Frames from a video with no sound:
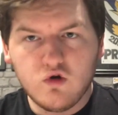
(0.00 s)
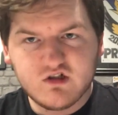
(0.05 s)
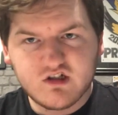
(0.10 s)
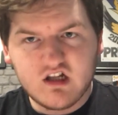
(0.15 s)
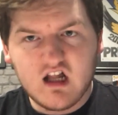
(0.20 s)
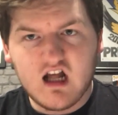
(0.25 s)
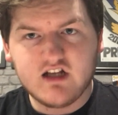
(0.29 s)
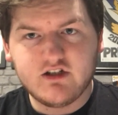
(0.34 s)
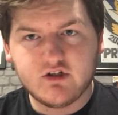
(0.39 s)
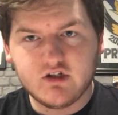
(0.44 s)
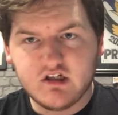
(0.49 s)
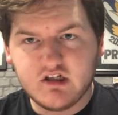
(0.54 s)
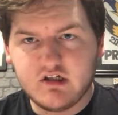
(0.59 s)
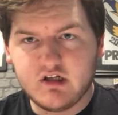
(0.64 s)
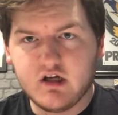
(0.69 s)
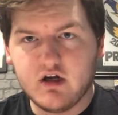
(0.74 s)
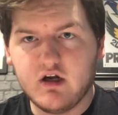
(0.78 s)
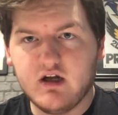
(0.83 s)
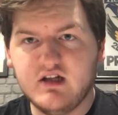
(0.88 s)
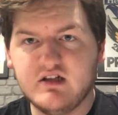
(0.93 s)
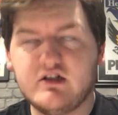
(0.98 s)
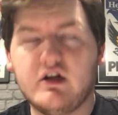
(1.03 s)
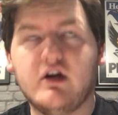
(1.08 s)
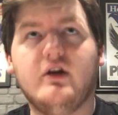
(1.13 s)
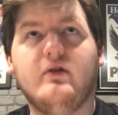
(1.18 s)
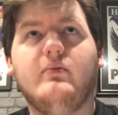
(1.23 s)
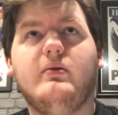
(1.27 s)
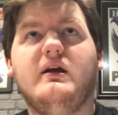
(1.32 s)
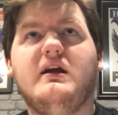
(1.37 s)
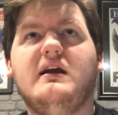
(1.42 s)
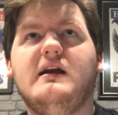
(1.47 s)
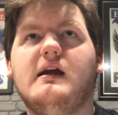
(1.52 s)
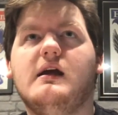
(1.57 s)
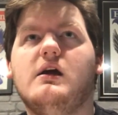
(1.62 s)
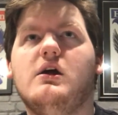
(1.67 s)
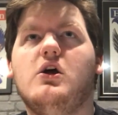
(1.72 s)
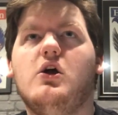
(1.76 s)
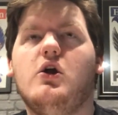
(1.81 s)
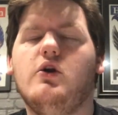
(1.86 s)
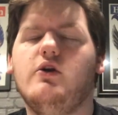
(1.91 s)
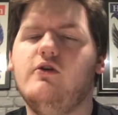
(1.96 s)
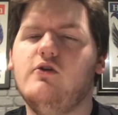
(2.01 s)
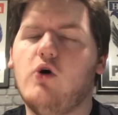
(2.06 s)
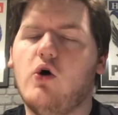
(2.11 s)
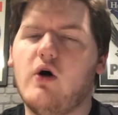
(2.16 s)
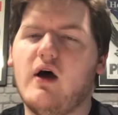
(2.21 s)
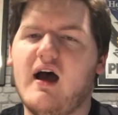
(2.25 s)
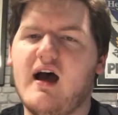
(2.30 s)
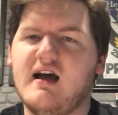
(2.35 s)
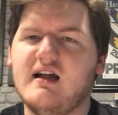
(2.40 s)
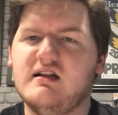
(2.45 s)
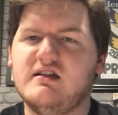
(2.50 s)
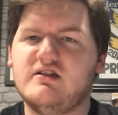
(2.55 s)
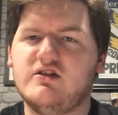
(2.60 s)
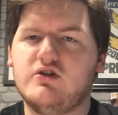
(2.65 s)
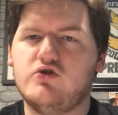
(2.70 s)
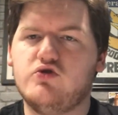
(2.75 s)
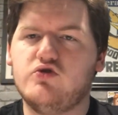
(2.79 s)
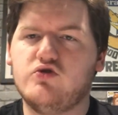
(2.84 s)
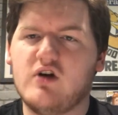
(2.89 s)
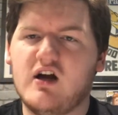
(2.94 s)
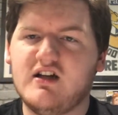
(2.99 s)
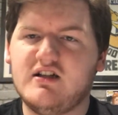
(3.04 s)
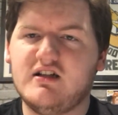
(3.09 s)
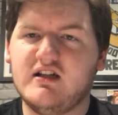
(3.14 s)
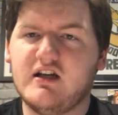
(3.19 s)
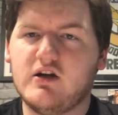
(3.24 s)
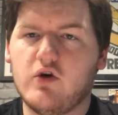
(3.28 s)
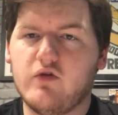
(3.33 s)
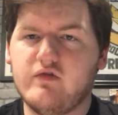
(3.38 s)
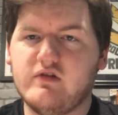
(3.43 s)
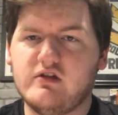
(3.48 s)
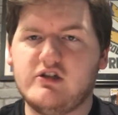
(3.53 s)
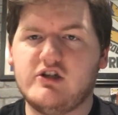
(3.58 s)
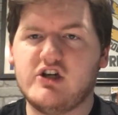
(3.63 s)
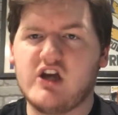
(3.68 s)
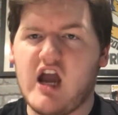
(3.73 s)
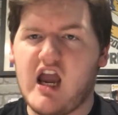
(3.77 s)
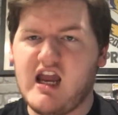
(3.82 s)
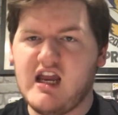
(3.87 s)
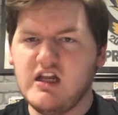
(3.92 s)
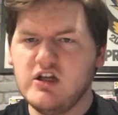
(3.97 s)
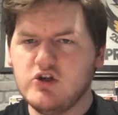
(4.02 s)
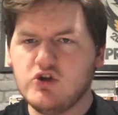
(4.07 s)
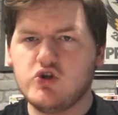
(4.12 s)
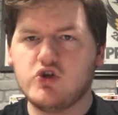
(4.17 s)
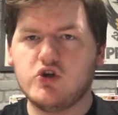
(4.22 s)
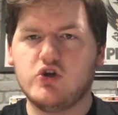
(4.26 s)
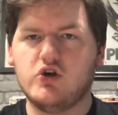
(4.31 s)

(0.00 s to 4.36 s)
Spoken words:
/ this year is going to be not as drastic of a change.